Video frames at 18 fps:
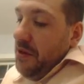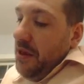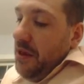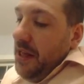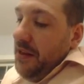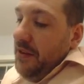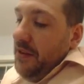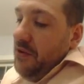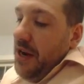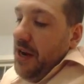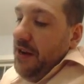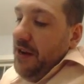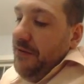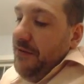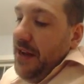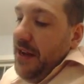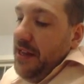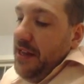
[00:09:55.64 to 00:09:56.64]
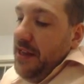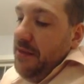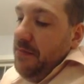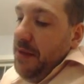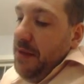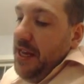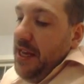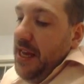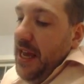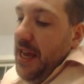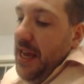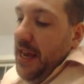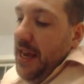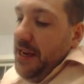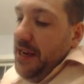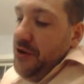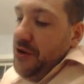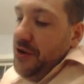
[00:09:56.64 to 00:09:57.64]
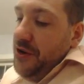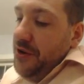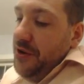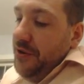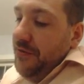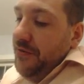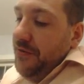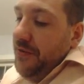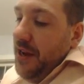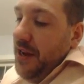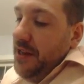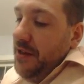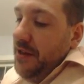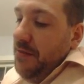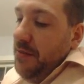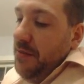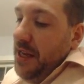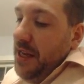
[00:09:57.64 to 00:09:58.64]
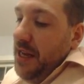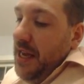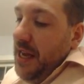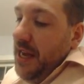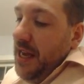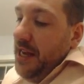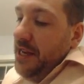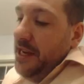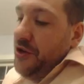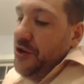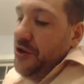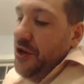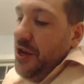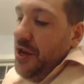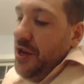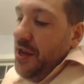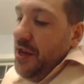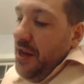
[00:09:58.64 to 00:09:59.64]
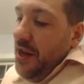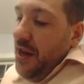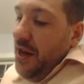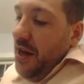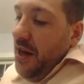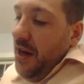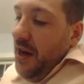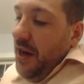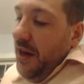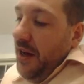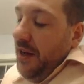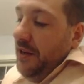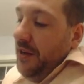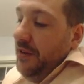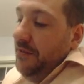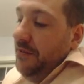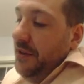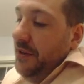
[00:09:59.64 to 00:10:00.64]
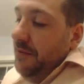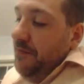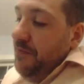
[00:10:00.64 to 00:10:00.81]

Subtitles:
let's try to find the pH. Find the pH of